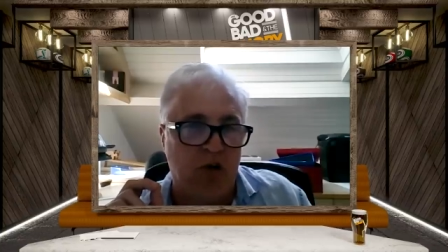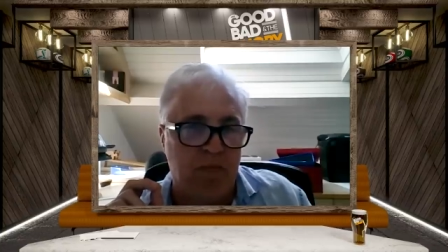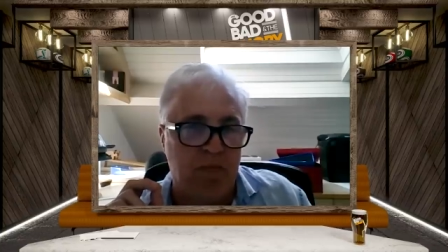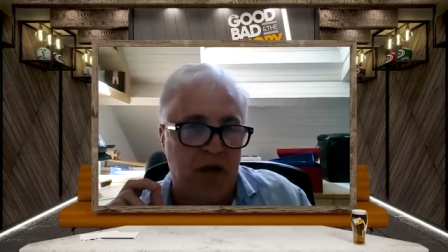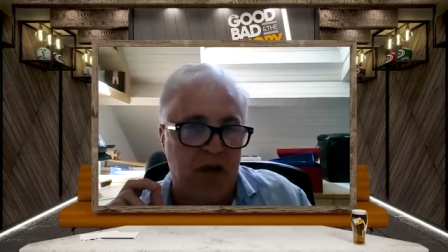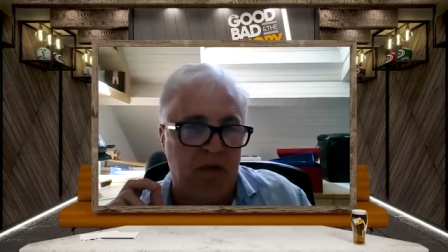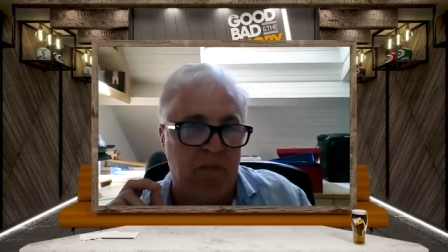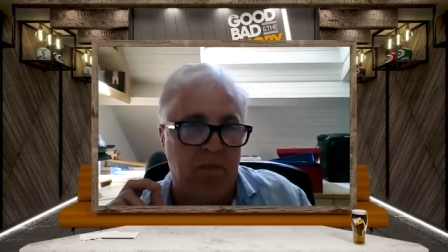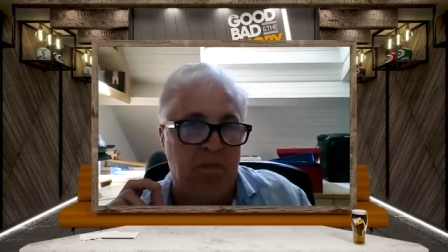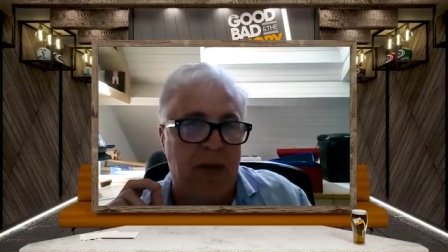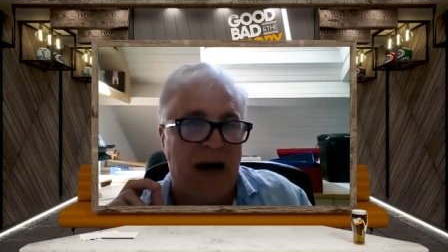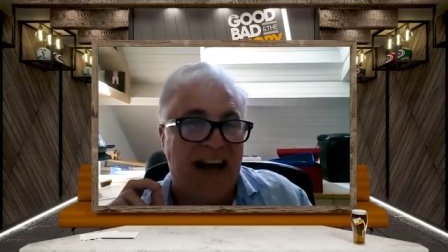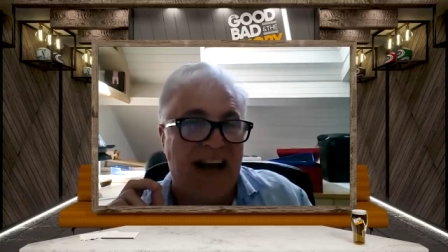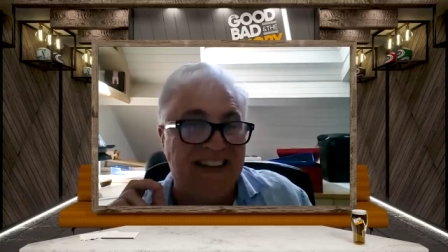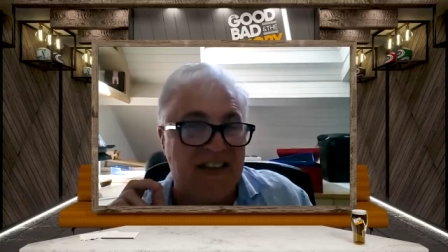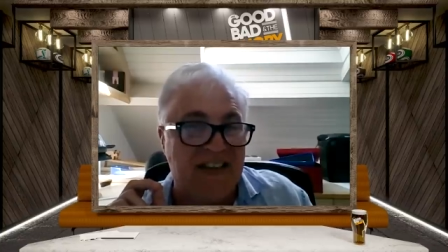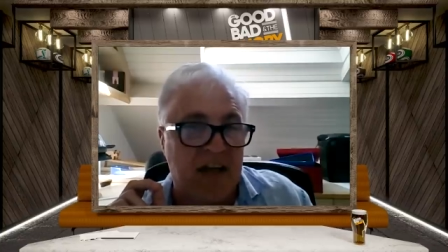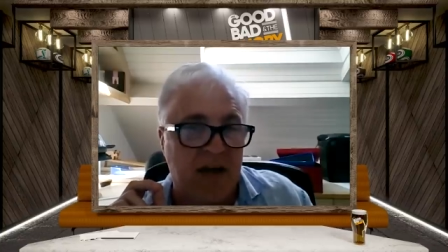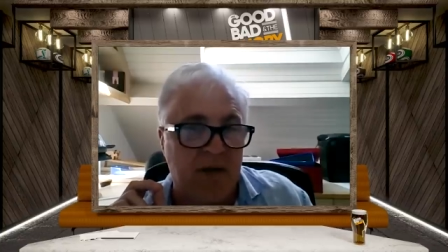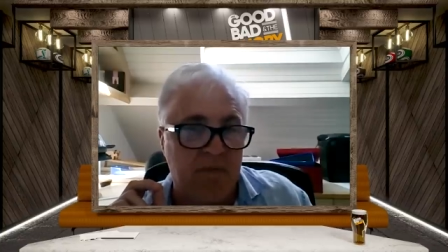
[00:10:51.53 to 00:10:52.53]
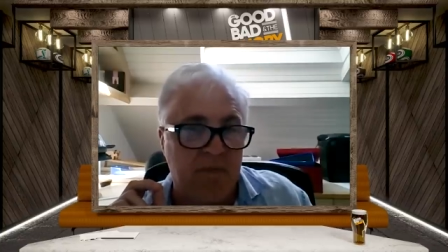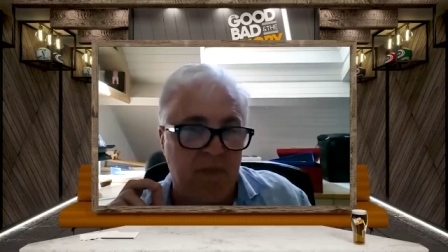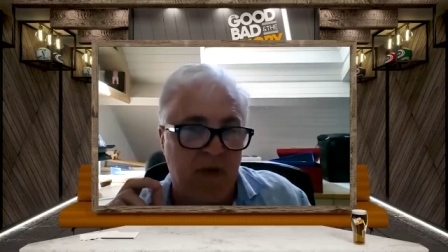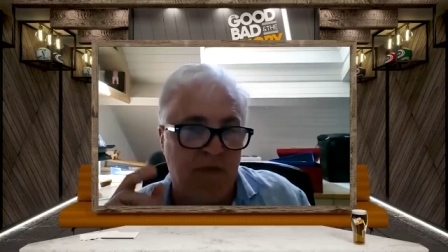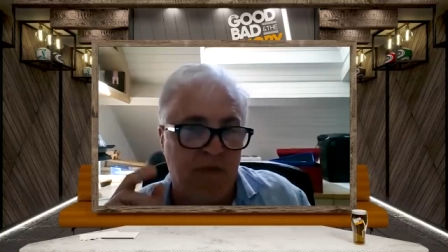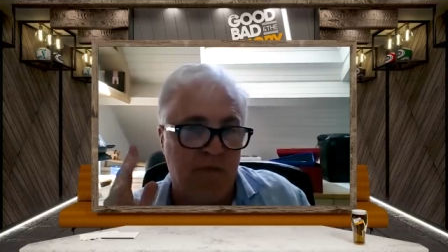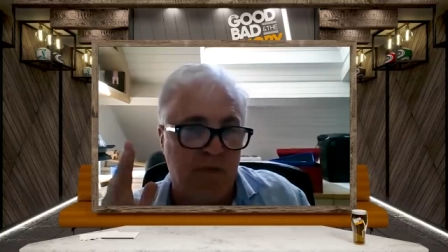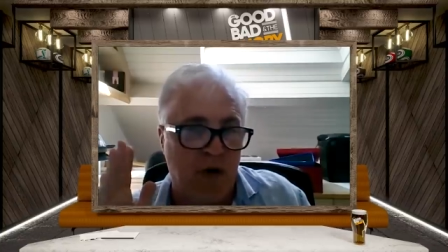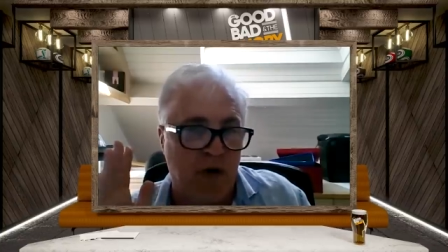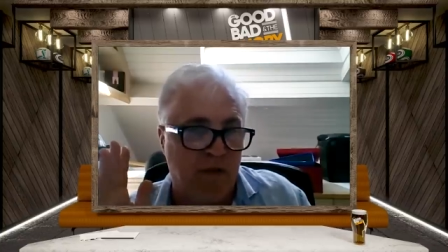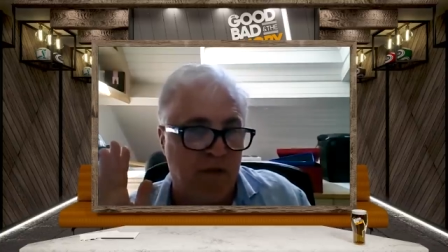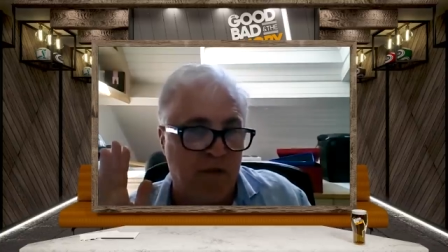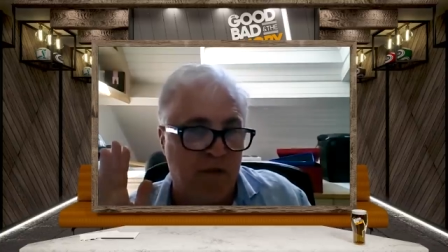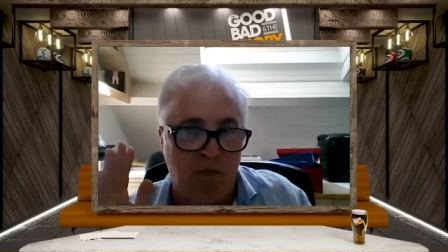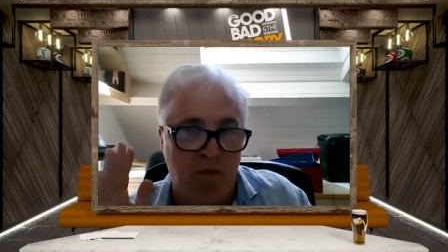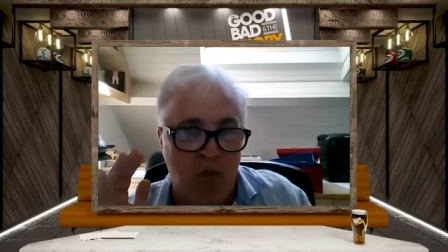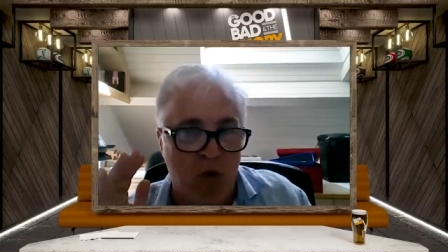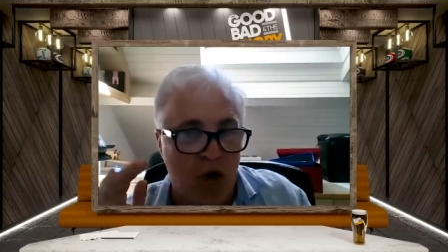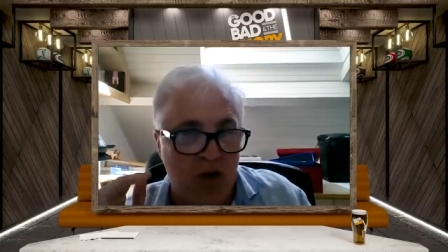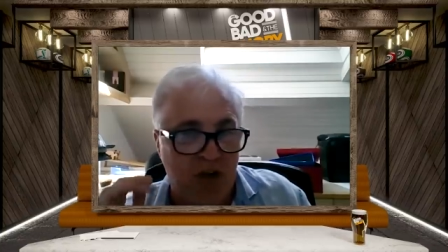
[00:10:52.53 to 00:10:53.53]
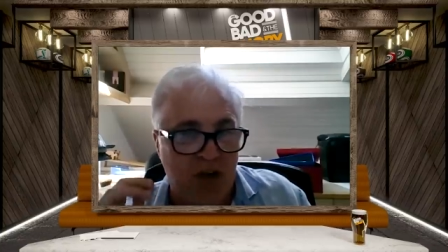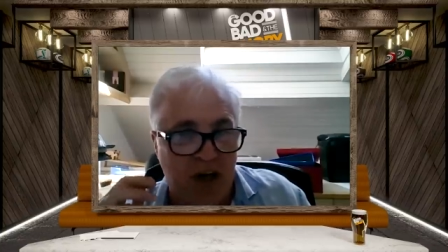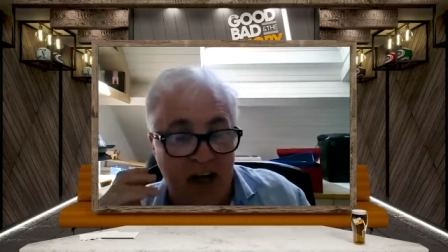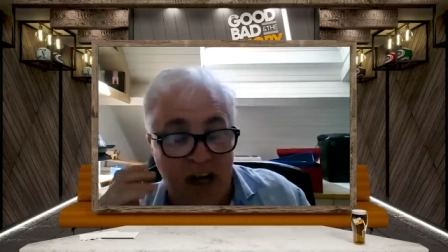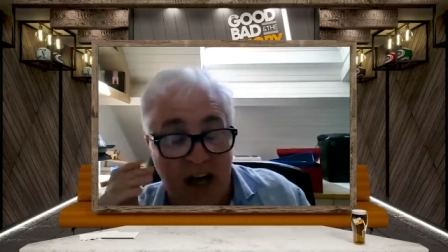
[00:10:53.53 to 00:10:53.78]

a bit of banter, a word I